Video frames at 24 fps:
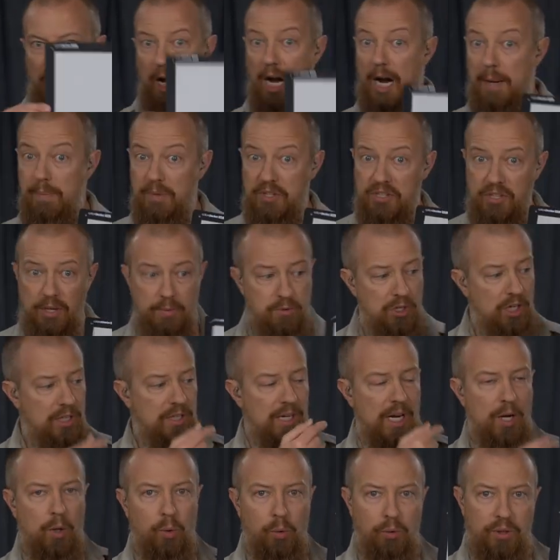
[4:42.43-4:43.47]
I'm the subject,
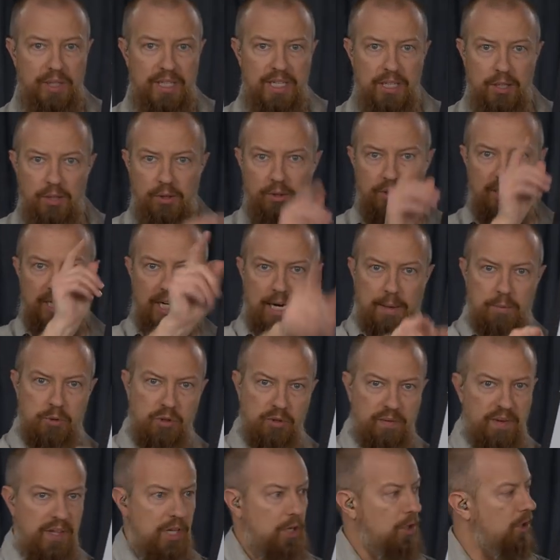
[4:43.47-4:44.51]
I hold it here, the camera's
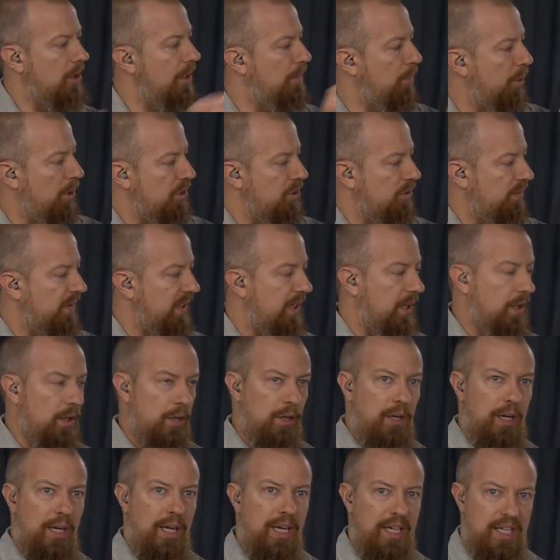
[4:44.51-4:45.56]
over there, it points over
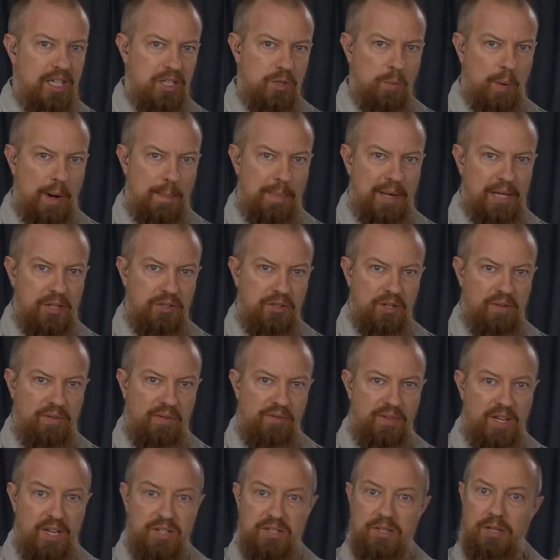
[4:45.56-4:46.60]
here, it gets the white balance off
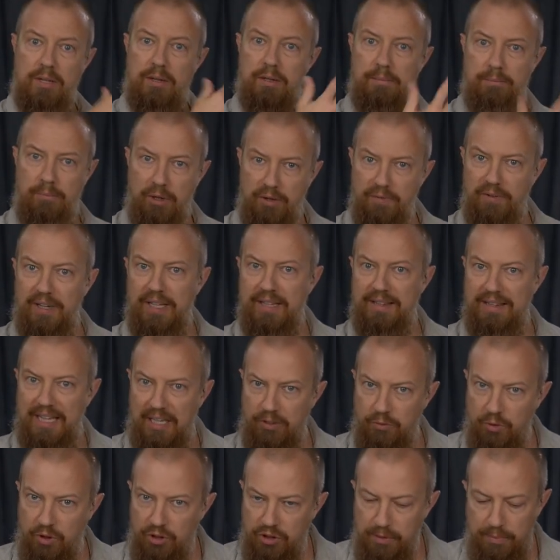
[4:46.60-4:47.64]
of this. Perfect,
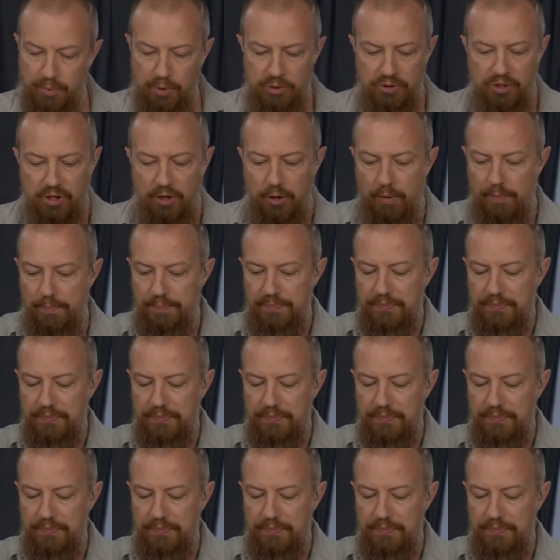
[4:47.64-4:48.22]
that's what it's supposed to do.